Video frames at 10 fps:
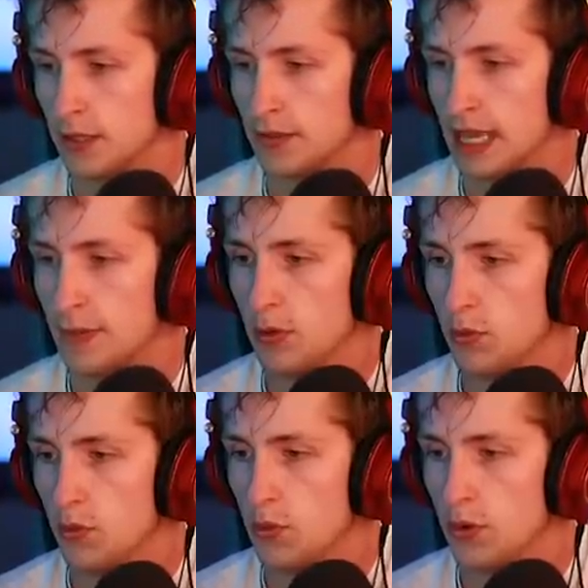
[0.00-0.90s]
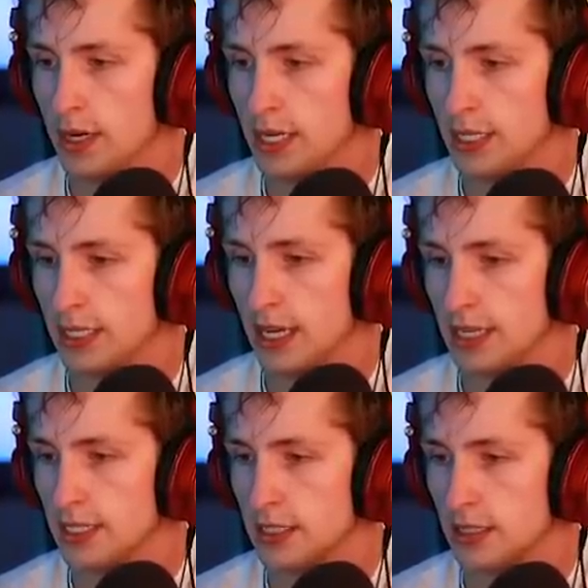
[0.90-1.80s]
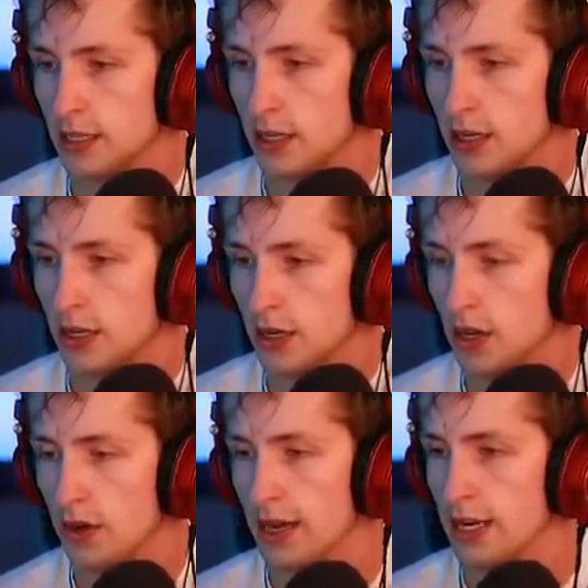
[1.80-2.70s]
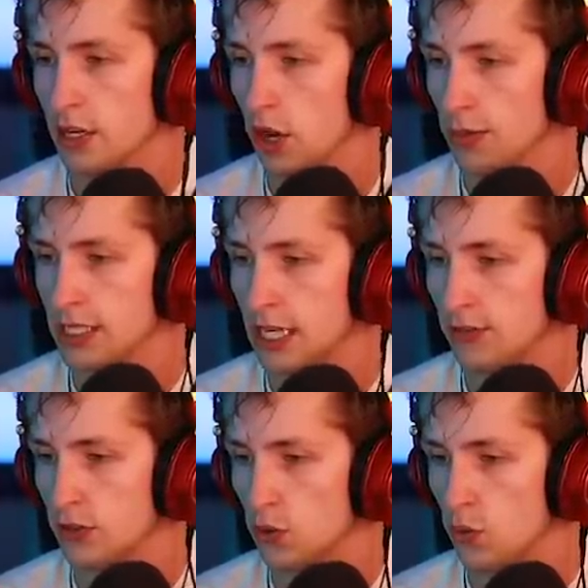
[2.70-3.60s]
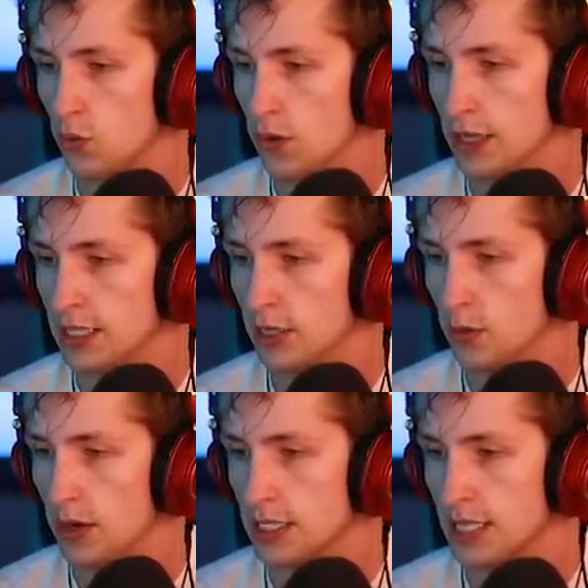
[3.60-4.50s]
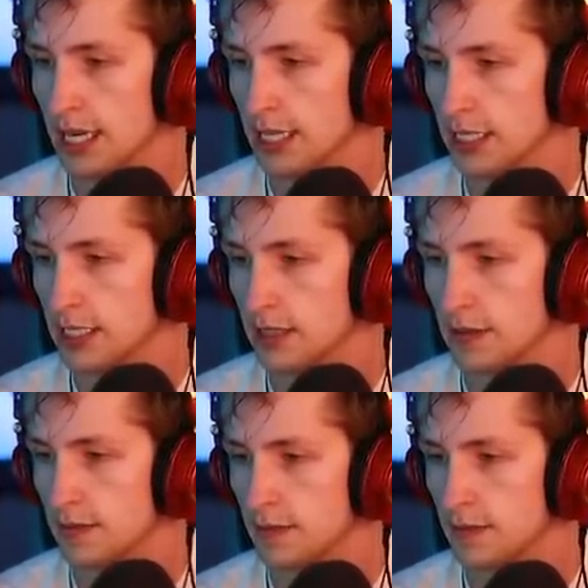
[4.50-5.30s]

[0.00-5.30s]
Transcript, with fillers: That'd be really nice. Okay, no mistake for 21 seconds.